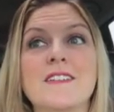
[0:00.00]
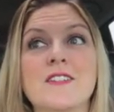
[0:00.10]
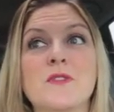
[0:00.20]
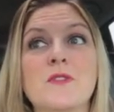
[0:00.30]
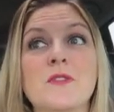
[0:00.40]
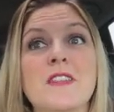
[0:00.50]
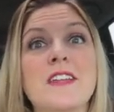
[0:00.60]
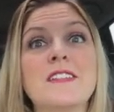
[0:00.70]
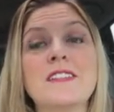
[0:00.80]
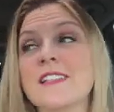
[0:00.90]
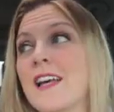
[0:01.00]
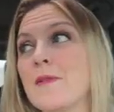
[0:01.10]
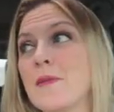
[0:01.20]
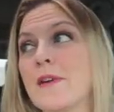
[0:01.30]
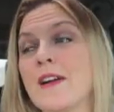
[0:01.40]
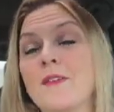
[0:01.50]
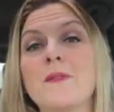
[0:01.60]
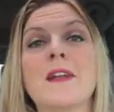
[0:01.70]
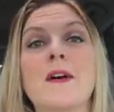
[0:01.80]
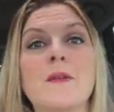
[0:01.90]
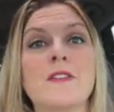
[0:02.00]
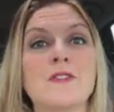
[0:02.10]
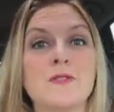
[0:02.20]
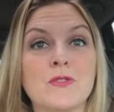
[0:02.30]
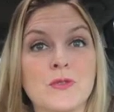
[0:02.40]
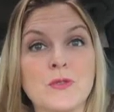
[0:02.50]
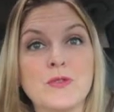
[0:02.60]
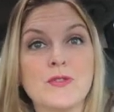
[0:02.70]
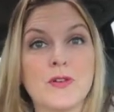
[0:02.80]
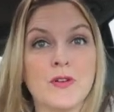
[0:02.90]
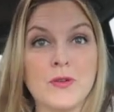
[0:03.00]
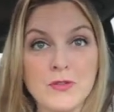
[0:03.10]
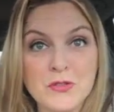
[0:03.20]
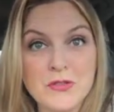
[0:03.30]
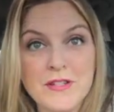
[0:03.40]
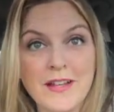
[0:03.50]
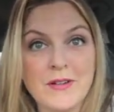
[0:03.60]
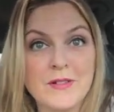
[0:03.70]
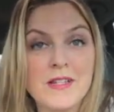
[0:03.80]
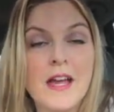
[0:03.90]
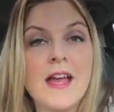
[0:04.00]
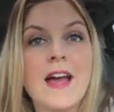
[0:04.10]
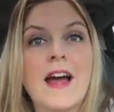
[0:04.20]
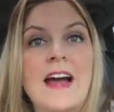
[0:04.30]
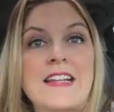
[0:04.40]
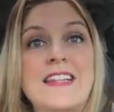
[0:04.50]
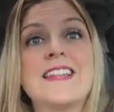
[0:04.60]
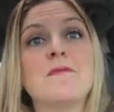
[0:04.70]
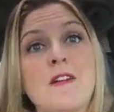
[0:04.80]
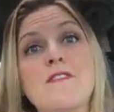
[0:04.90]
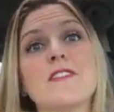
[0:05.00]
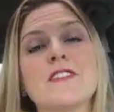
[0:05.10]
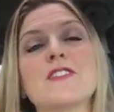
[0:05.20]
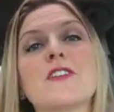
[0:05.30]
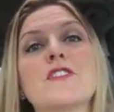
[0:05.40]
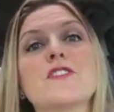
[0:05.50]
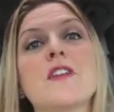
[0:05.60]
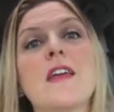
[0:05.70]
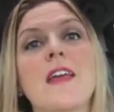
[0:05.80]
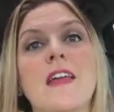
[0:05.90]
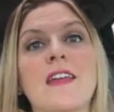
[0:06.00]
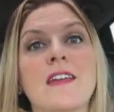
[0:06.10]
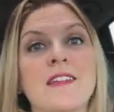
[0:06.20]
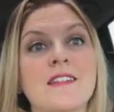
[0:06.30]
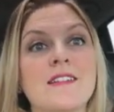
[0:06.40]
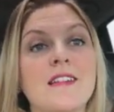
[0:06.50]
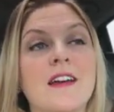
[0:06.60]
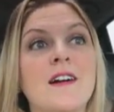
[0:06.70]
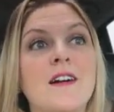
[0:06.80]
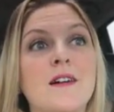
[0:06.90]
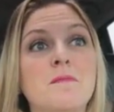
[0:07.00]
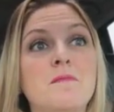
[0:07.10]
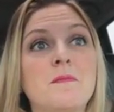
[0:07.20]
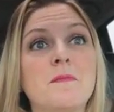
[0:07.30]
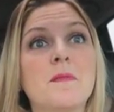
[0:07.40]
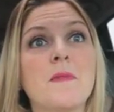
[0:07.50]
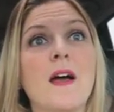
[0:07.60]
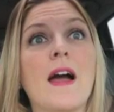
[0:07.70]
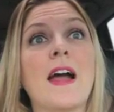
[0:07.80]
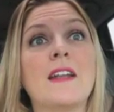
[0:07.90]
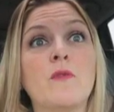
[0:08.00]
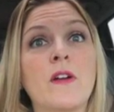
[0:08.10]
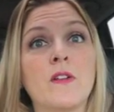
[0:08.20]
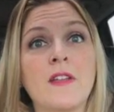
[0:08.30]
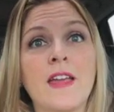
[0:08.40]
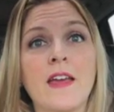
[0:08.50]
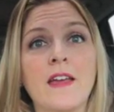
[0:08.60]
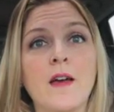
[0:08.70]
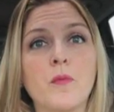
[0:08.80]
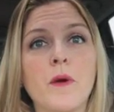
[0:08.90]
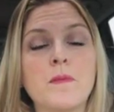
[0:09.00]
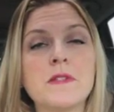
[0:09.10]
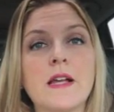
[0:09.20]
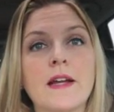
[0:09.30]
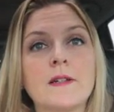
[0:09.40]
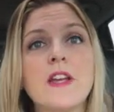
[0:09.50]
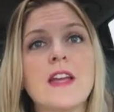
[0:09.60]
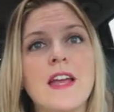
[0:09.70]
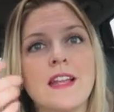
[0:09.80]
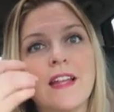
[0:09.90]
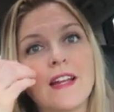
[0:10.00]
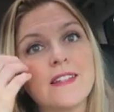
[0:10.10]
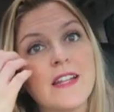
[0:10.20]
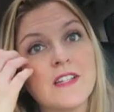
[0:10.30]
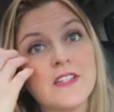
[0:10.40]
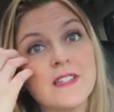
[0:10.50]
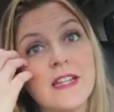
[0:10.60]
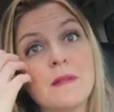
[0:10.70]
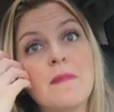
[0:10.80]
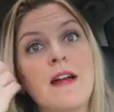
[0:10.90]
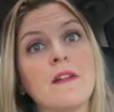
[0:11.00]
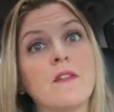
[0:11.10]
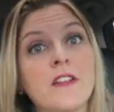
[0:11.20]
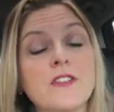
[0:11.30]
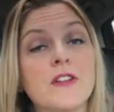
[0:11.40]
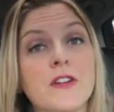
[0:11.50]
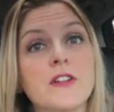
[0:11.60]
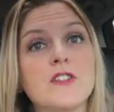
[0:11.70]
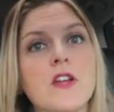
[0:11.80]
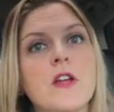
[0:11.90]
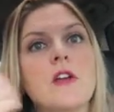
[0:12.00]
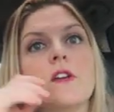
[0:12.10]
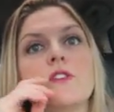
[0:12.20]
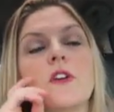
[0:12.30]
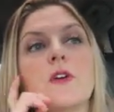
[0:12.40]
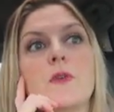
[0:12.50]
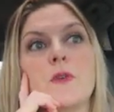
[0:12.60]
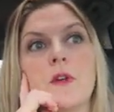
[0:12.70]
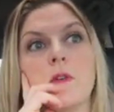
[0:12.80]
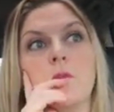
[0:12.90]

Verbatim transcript: so this time around, when I went to school for ultrasound, I did my research, and um, I went on the CAAHEP website, and like I said, I just did my research. So